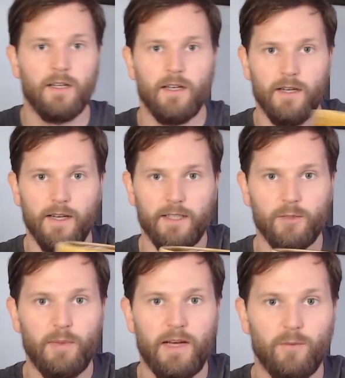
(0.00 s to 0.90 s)
A nice
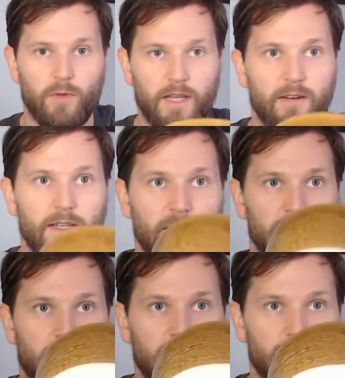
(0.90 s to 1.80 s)
pot without any
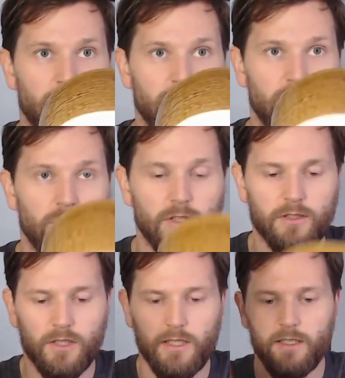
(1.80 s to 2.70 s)
drainage holes, as you can see.